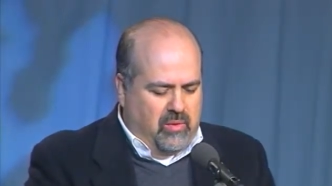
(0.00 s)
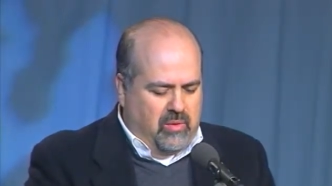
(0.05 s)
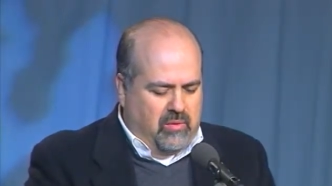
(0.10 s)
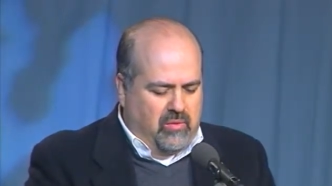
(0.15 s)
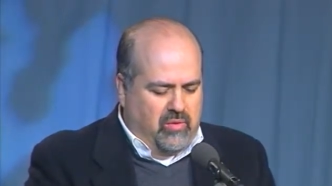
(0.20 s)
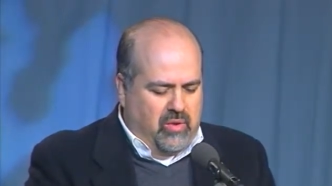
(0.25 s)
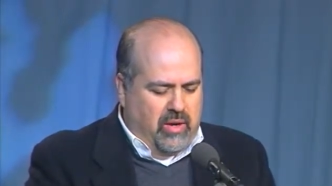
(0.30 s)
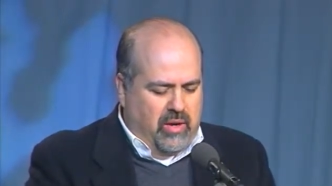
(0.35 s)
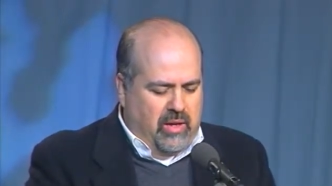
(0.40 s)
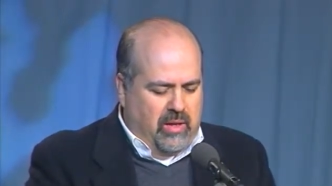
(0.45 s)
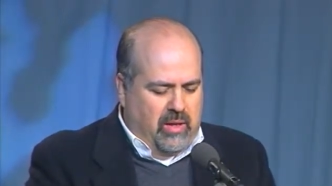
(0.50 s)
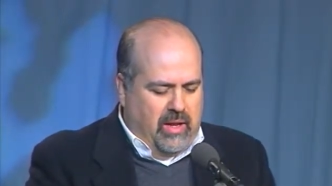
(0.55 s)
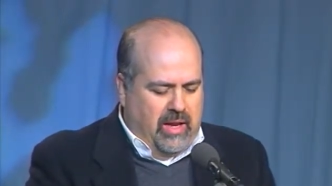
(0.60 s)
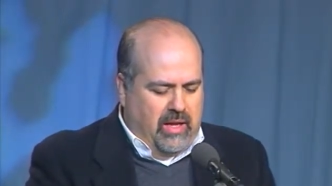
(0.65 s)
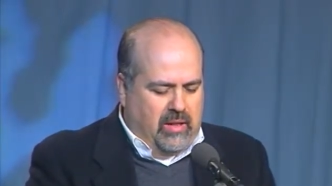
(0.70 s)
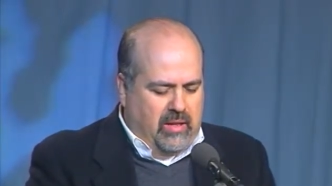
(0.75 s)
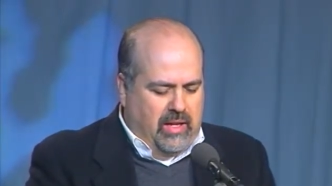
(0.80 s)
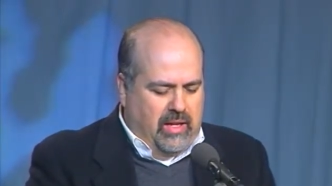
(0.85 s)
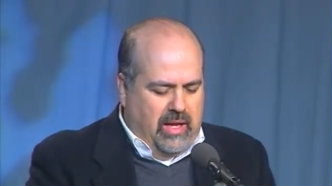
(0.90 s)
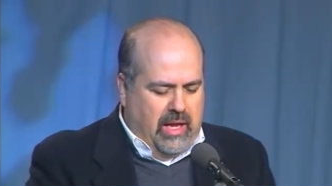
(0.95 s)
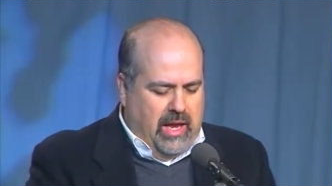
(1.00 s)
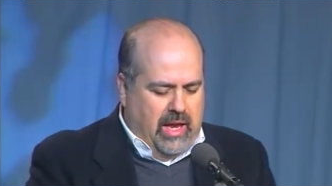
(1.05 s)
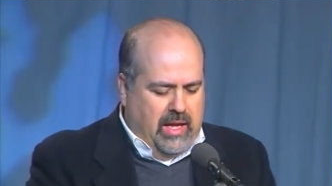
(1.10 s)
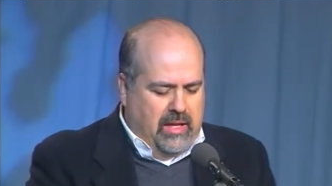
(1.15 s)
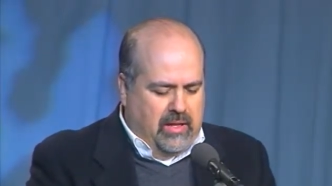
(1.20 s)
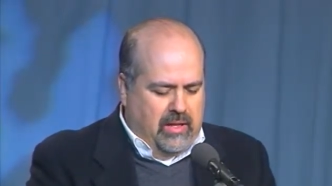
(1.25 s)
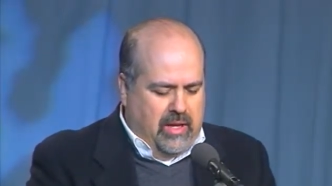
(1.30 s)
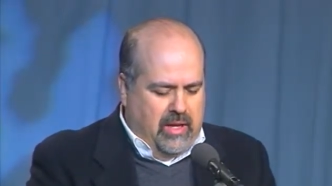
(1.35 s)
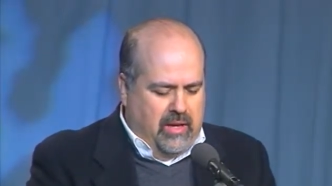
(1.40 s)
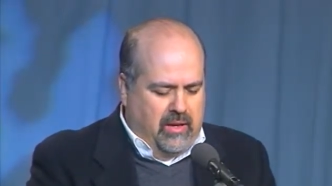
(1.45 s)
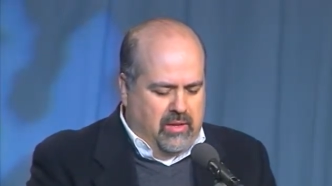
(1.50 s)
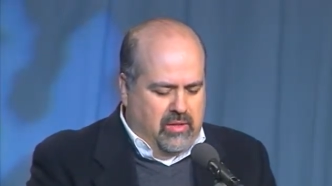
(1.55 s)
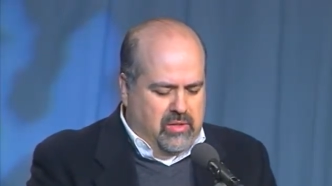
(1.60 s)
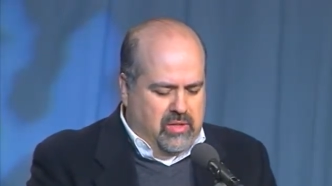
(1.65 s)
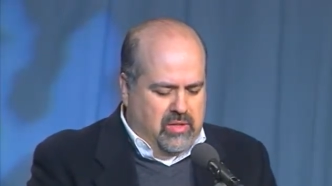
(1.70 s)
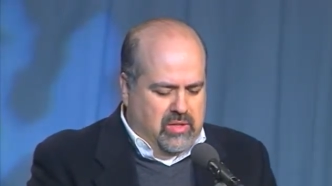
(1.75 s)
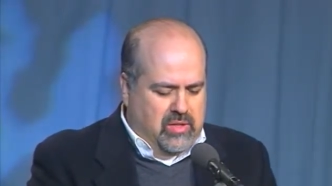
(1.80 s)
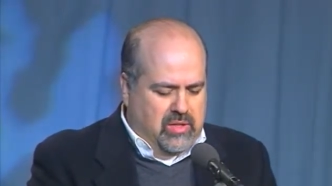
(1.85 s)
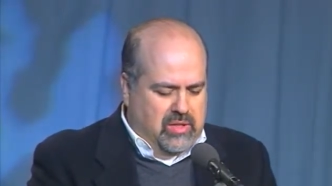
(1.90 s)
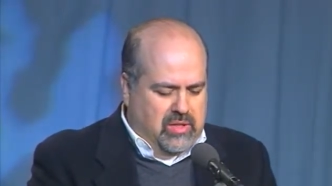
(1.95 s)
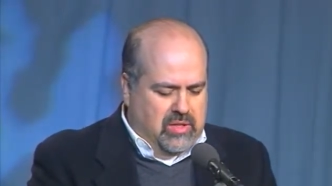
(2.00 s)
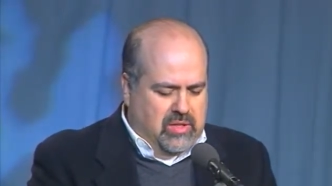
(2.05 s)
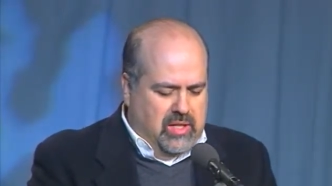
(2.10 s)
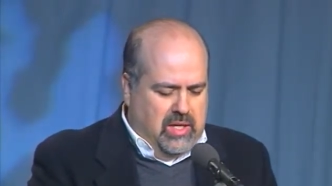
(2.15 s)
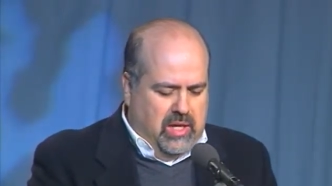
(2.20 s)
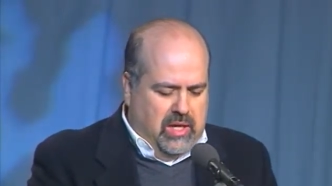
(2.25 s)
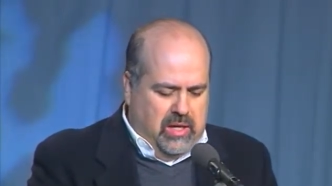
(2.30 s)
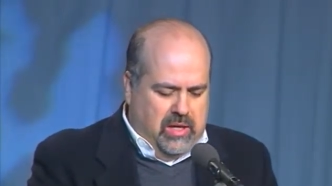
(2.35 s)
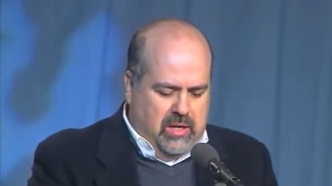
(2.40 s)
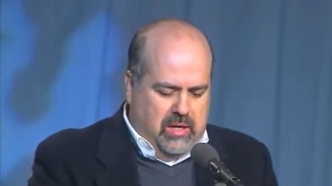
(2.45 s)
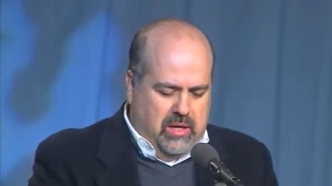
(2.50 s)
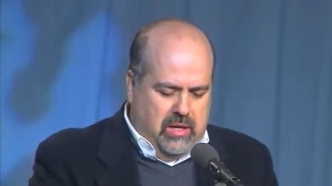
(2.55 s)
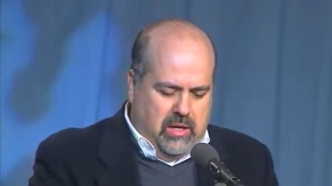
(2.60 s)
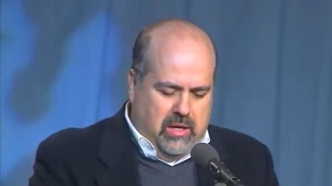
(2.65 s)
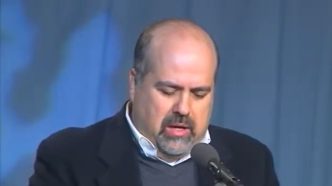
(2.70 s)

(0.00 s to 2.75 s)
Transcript: very likely candidate to succeed.